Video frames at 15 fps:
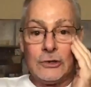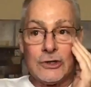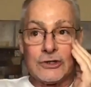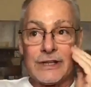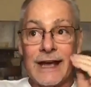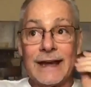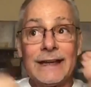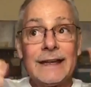
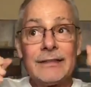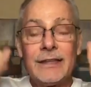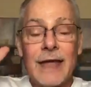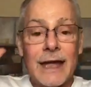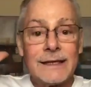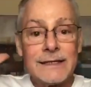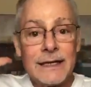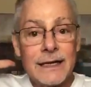just to kind of get
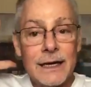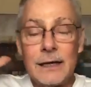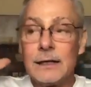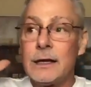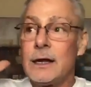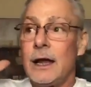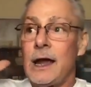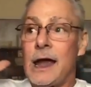the
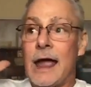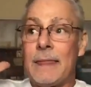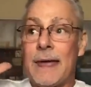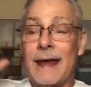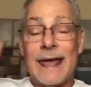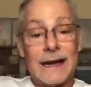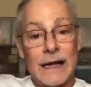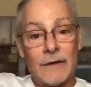idea. And
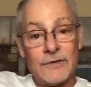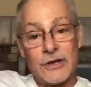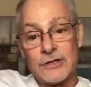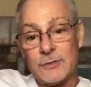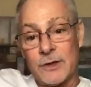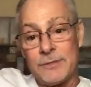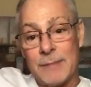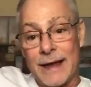then had a
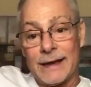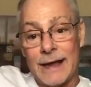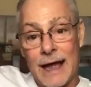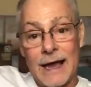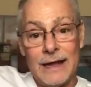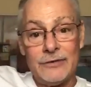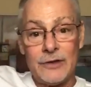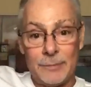conversation with my
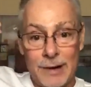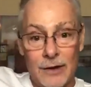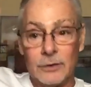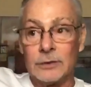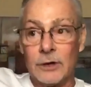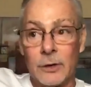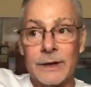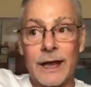guides
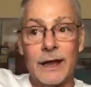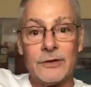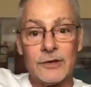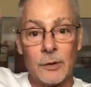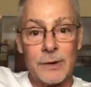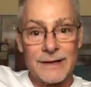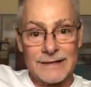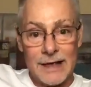about, okay,
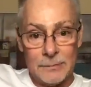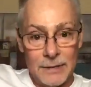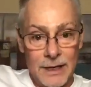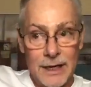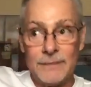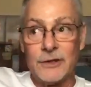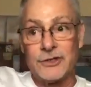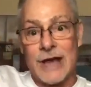so what does that
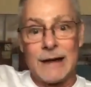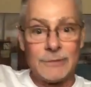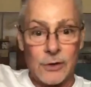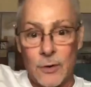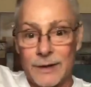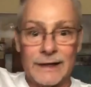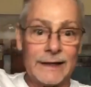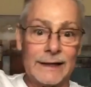mean? The chimes
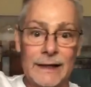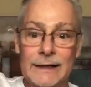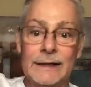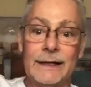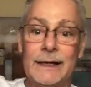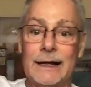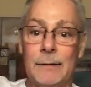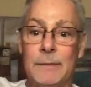are going gling, gling,
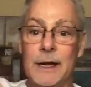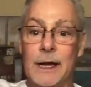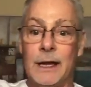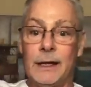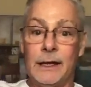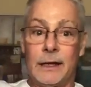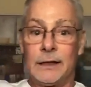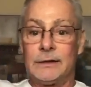gling.
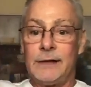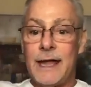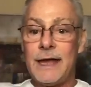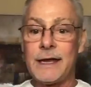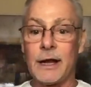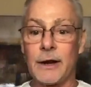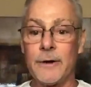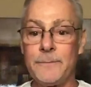
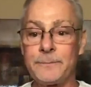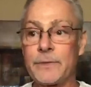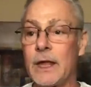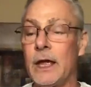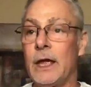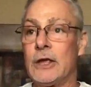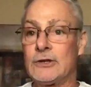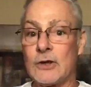Hey, Carol.
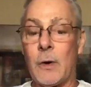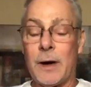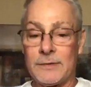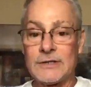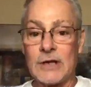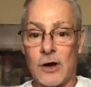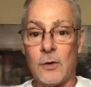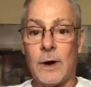So
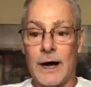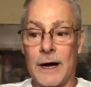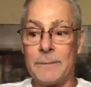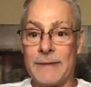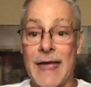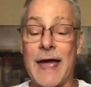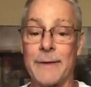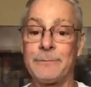
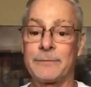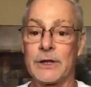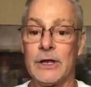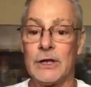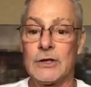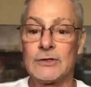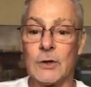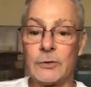yeah.
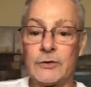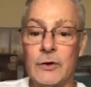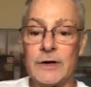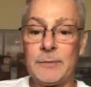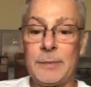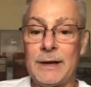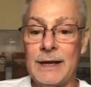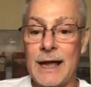So it's
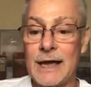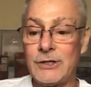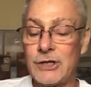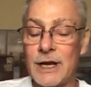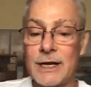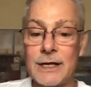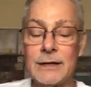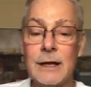going to be, hi,
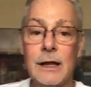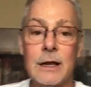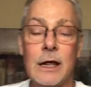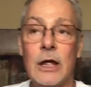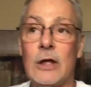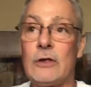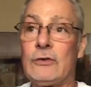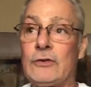Shannon.
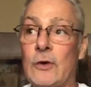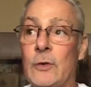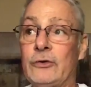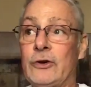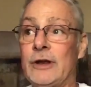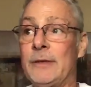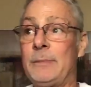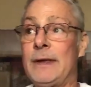So
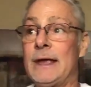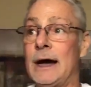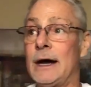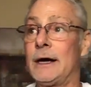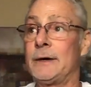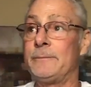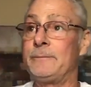it's going to be